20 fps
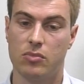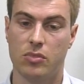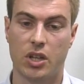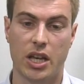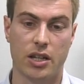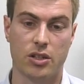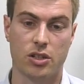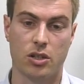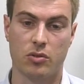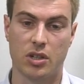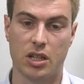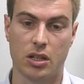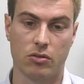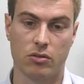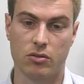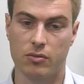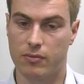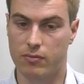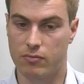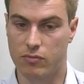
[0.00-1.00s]
Gauge O
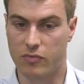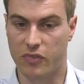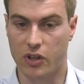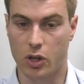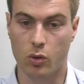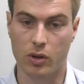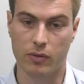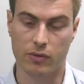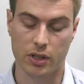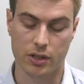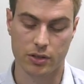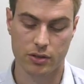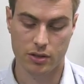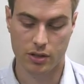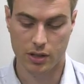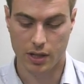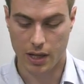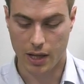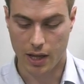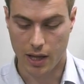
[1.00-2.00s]
Guild equivalent,
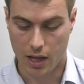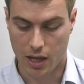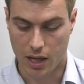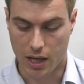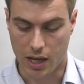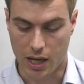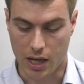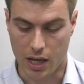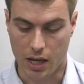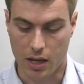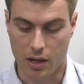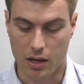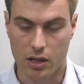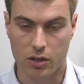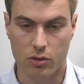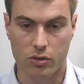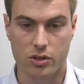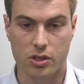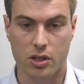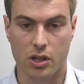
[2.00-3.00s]
and
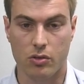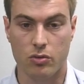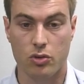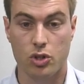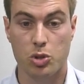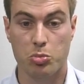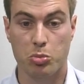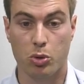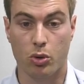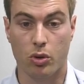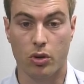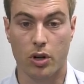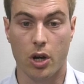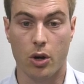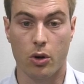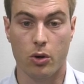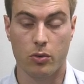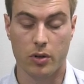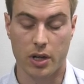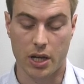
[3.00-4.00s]
also Spor
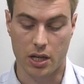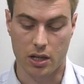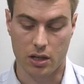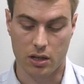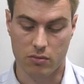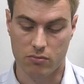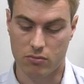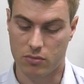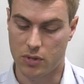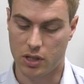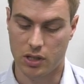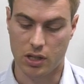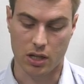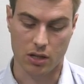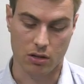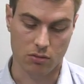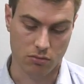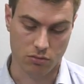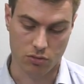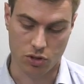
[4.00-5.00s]
O,
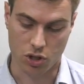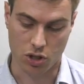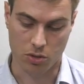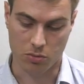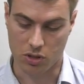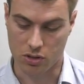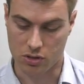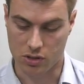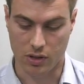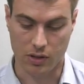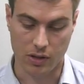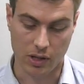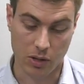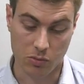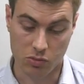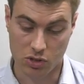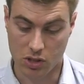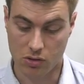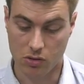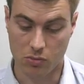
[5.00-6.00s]
Germans, and it
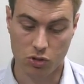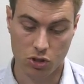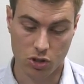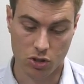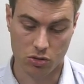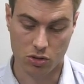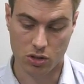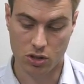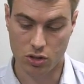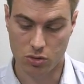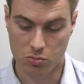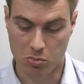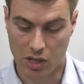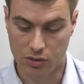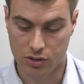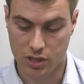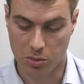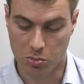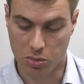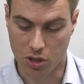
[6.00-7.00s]
was a good
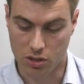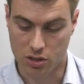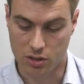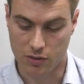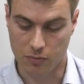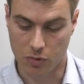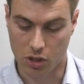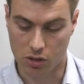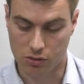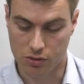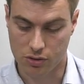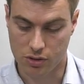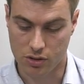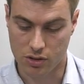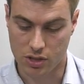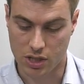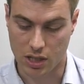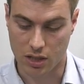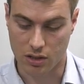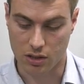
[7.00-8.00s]
melting pot of models to
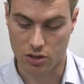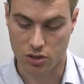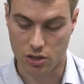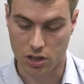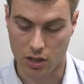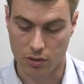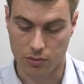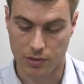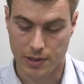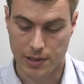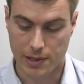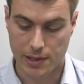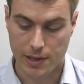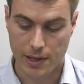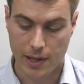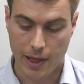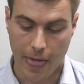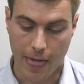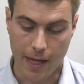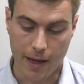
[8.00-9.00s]
see at the show.
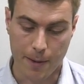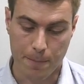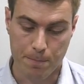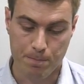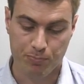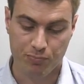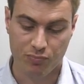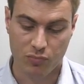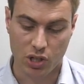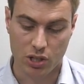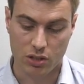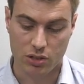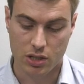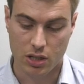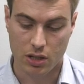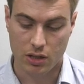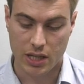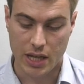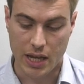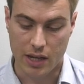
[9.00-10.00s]
But
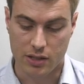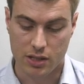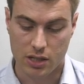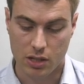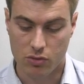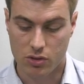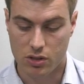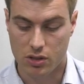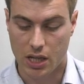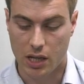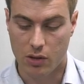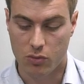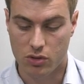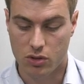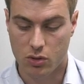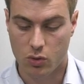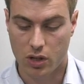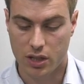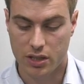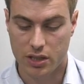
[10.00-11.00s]
yes, it was
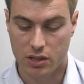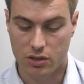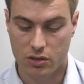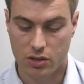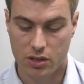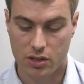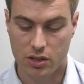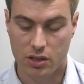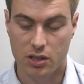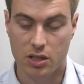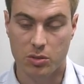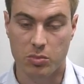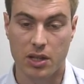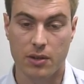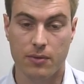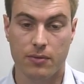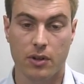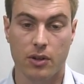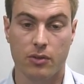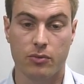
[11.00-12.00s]
quite interesting to be
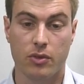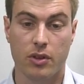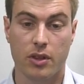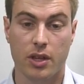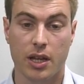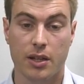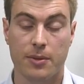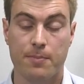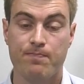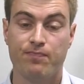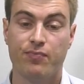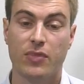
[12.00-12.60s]
involved with that.